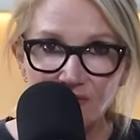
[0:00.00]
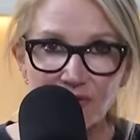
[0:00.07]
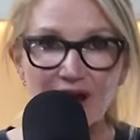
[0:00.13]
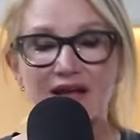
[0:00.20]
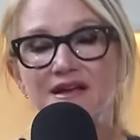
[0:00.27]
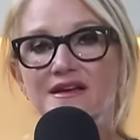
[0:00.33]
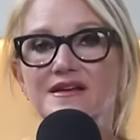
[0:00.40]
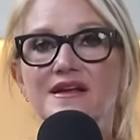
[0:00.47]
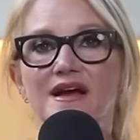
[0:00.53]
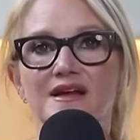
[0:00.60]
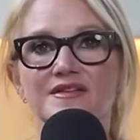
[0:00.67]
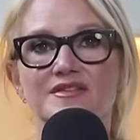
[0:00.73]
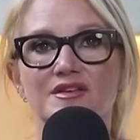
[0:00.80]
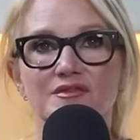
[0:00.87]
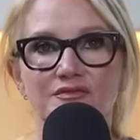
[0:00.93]

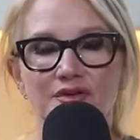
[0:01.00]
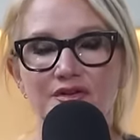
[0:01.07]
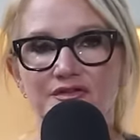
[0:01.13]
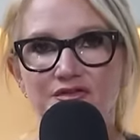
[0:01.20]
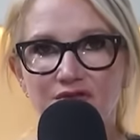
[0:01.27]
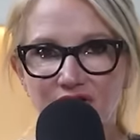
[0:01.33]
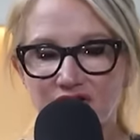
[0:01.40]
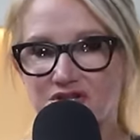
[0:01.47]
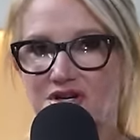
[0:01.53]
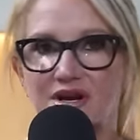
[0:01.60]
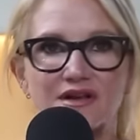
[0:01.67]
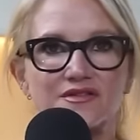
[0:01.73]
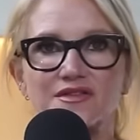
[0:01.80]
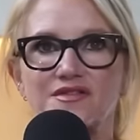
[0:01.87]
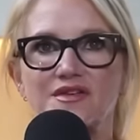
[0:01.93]
Recognizing
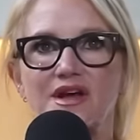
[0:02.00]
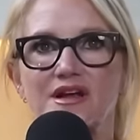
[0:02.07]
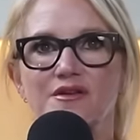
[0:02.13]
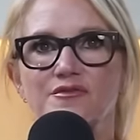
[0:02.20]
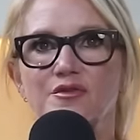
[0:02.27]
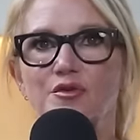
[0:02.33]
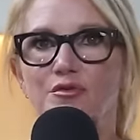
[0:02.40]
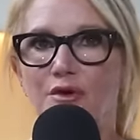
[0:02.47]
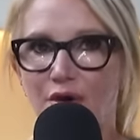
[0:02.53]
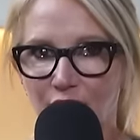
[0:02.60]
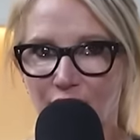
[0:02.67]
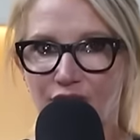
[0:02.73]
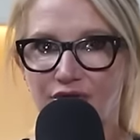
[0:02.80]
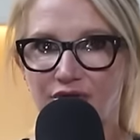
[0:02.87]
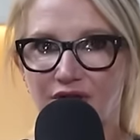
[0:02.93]
frustration as a sign of
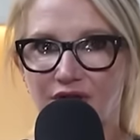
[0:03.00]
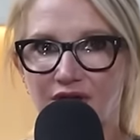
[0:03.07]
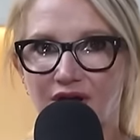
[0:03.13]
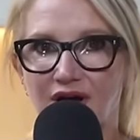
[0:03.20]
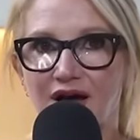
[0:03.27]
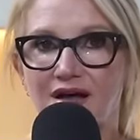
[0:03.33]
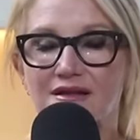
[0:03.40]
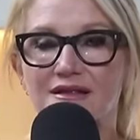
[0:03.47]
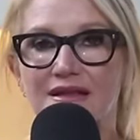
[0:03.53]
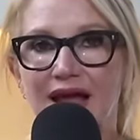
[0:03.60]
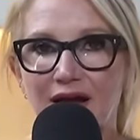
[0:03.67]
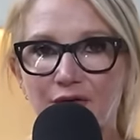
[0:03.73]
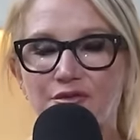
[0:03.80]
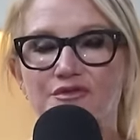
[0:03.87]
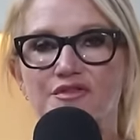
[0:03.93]
growth
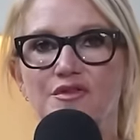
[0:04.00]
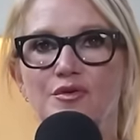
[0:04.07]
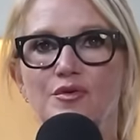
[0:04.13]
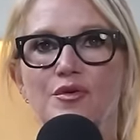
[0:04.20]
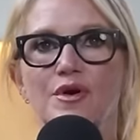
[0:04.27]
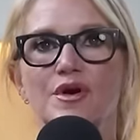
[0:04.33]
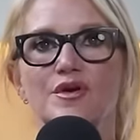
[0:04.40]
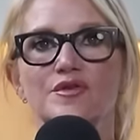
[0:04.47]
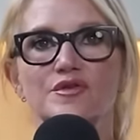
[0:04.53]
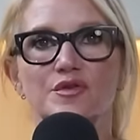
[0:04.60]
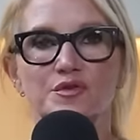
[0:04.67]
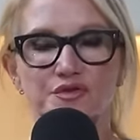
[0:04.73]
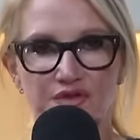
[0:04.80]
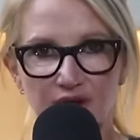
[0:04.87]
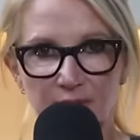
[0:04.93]
allows you
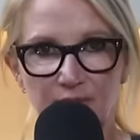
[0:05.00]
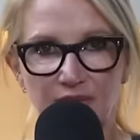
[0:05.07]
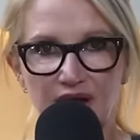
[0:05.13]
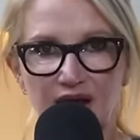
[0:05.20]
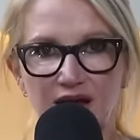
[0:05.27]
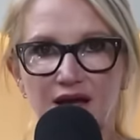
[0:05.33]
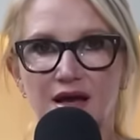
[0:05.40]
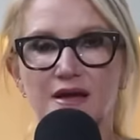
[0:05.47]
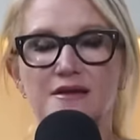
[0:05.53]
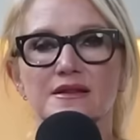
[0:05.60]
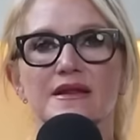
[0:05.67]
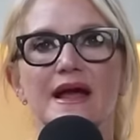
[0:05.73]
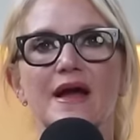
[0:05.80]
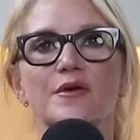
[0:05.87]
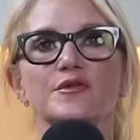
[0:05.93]
to step back,
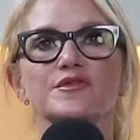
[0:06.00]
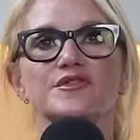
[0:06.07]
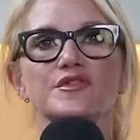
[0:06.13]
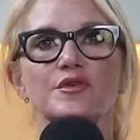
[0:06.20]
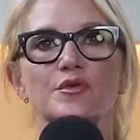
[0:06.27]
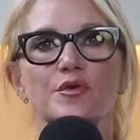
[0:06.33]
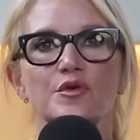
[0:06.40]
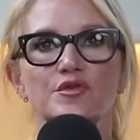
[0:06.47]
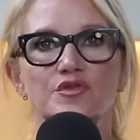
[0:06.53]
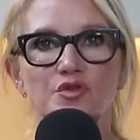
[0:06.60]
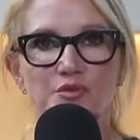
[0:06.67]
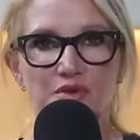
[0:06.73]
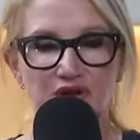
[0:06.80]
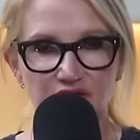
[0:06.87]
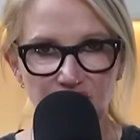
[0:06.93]
allows you
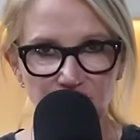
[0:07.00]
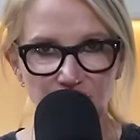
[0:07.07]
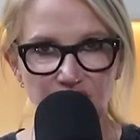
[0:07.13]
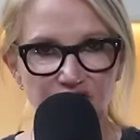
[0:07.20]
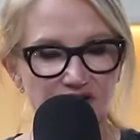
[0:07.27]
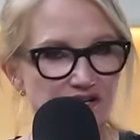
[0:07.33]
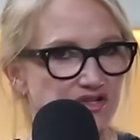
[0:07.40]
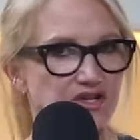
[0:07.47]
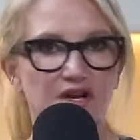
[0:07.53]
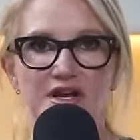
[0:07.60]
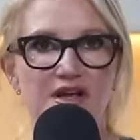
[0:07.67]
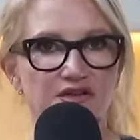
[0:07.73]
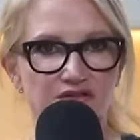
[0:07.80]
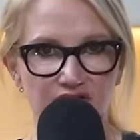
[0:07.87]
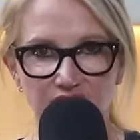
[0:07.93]
to be
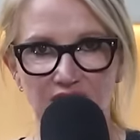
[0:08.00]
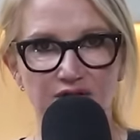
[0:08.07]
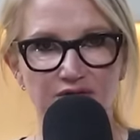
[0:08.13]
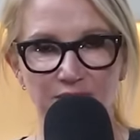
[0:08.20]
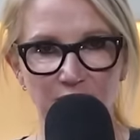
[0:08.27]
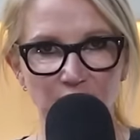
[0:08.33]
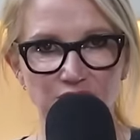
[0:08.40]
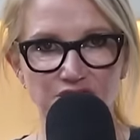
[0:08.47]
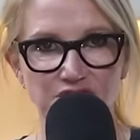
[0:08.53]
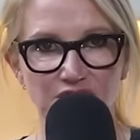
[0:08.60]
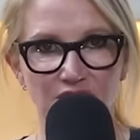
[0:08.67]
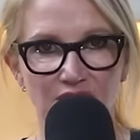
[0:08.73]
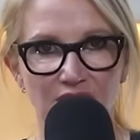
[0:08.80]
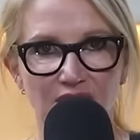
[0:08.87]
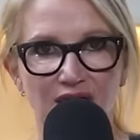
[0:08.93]
strategic instead of
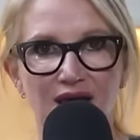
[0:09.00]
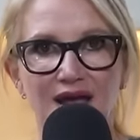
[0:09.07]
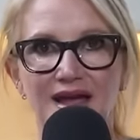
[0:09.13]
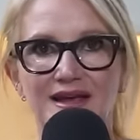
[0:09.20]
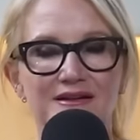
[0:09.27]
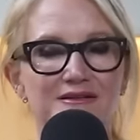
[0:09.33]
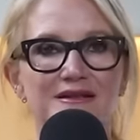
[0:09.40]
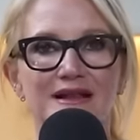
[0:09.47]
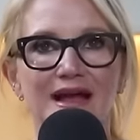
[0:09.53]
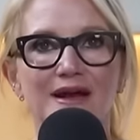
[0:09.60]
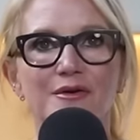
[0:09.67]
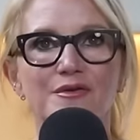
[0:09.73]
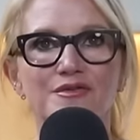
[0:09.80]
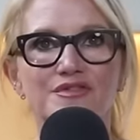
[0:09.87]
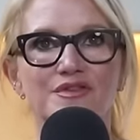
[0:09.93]
emotional. It
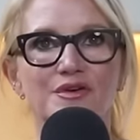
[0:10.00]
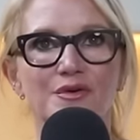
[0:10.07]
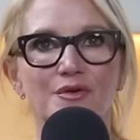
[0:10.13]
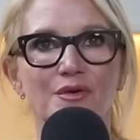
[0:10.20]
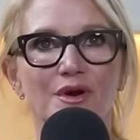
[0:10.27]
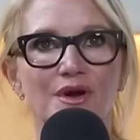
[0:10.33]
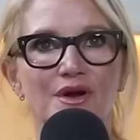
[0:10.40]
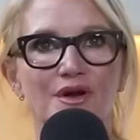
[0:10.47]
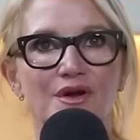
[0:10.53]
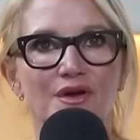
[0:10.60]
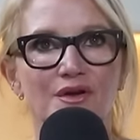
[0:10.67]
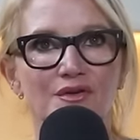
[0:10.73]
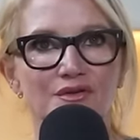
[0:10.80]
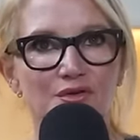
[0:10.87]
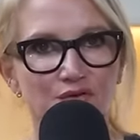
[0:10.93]
allows you
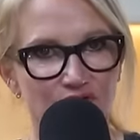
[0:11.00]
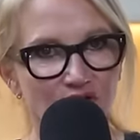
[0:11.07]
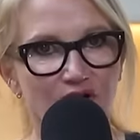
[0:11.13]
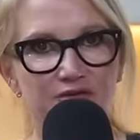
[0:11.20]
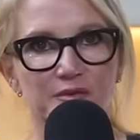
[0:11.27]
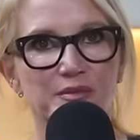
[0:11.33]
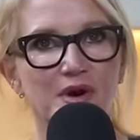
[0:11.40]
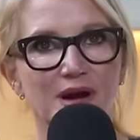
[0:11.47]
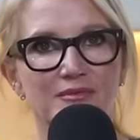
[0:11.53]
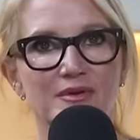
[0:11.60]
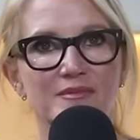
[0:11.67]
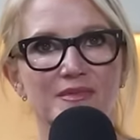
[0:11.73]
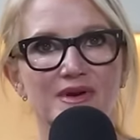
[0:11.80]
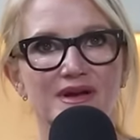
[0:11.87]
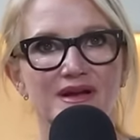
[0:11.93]
to solve a
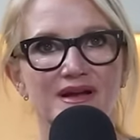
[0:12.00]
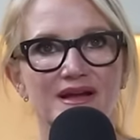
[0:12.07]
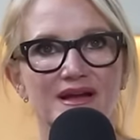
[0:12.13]
problem.